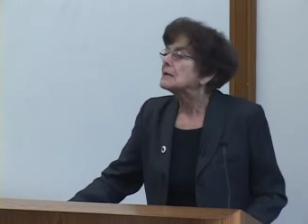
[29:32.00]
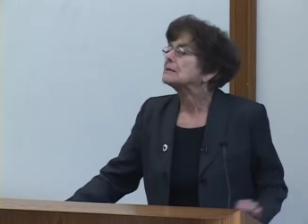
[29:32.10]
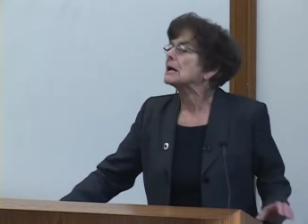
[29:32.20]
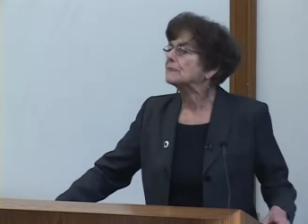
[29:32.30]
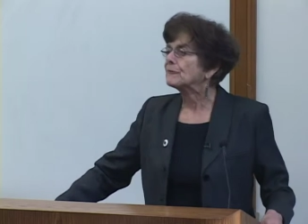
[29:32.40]

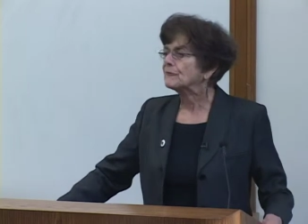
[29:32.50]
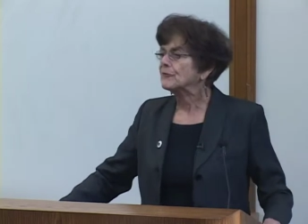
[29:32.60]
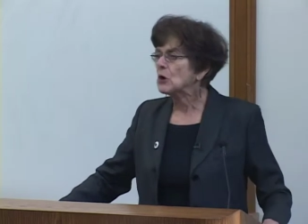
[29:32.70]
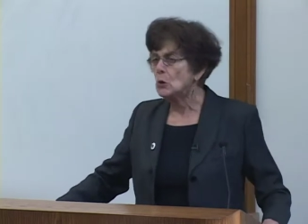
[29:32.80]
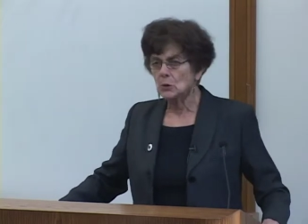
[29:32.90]
that
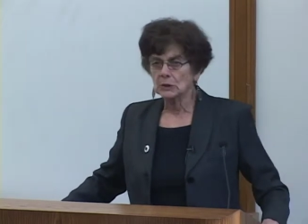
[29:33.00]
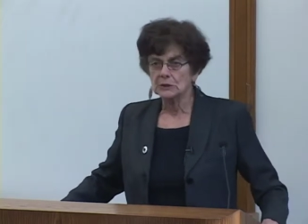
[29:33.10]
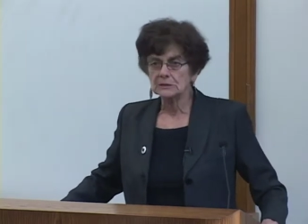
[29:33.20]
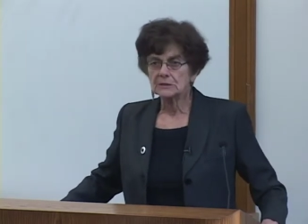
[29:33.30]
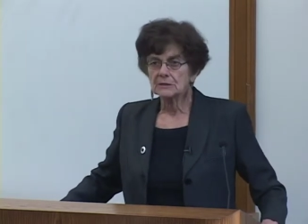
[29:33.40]

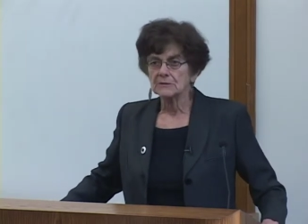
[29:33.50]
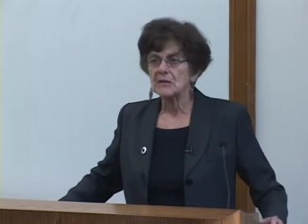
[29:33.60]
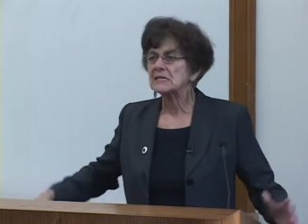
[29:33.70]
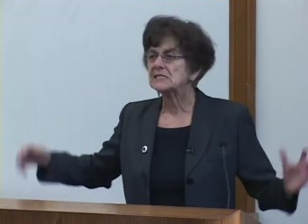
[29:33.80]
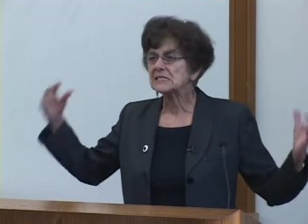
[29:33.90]
fueled
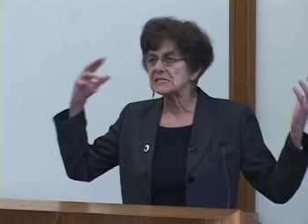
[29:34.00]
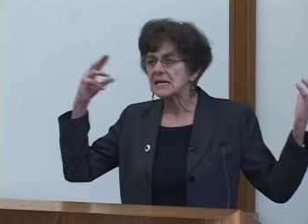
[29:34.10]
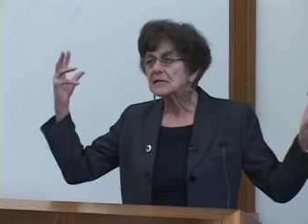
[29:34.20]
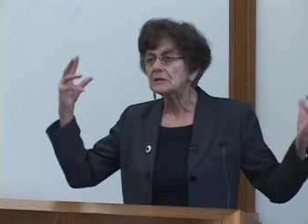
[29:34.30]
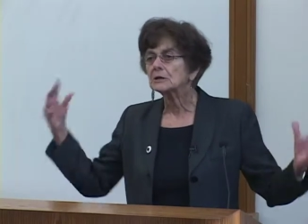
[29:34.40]
these
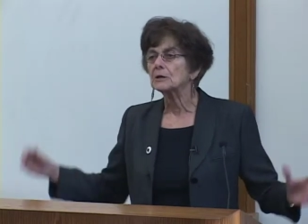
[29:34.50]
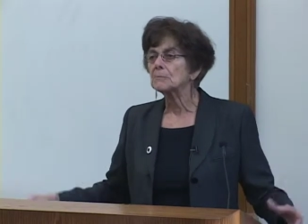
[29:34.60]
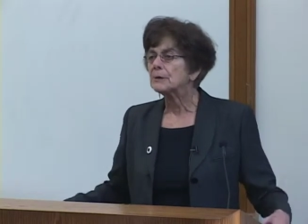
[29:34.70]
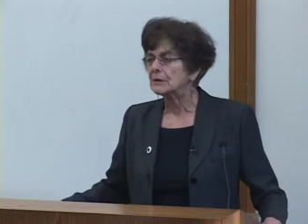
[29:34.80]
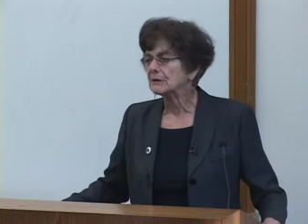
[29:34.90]
singular
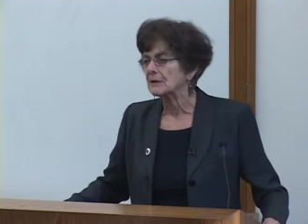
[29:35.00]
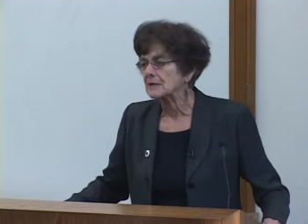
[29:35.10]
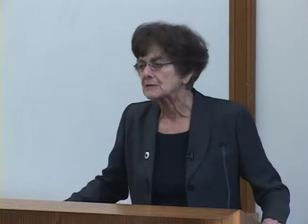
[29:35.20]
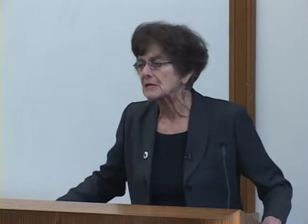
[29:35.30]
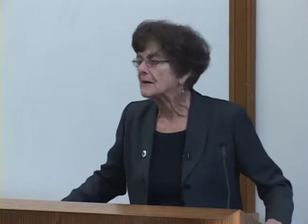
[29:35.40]

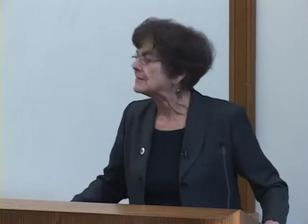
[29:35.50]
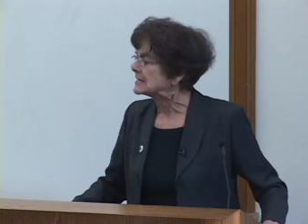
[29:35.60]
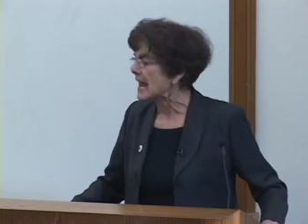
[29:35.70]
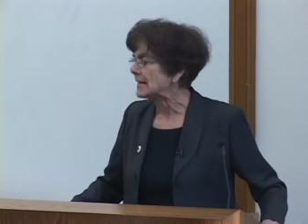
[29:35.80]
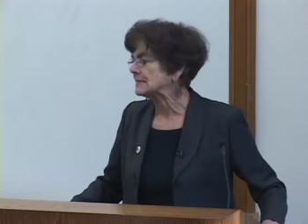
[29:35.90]
periods of
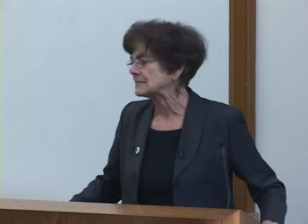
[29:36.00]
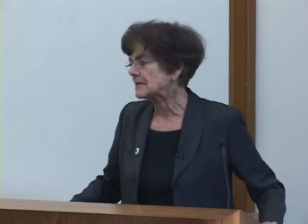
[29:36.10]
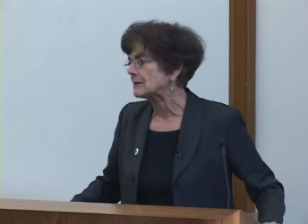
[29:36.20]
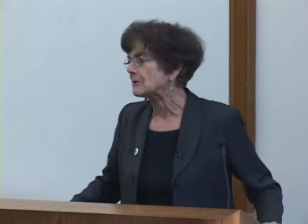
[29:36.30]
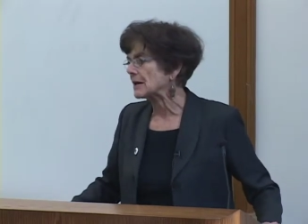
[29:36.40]

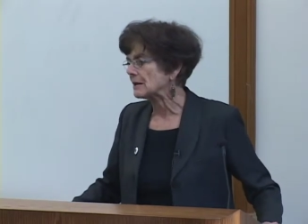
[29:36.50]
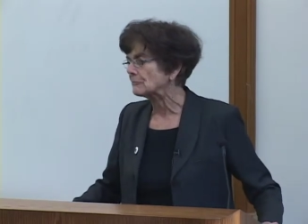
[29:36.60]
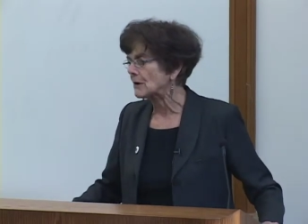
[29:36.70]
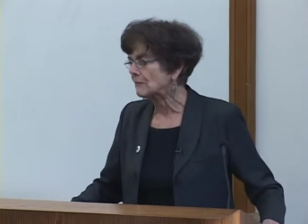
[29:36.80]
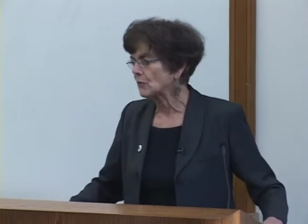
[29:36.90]
egalitarian
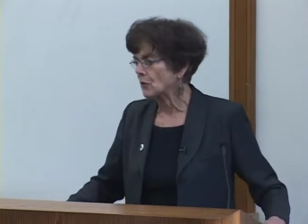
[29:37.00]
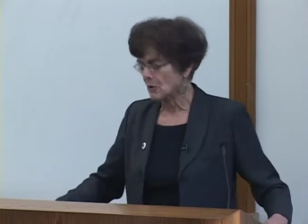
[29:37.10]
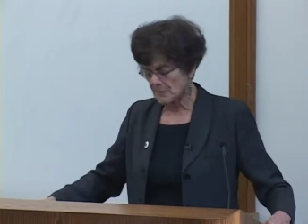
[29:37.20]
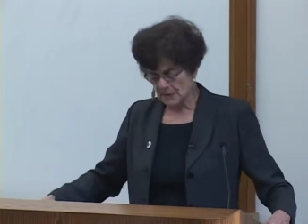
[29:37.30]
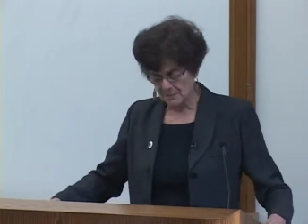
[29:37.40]
reform in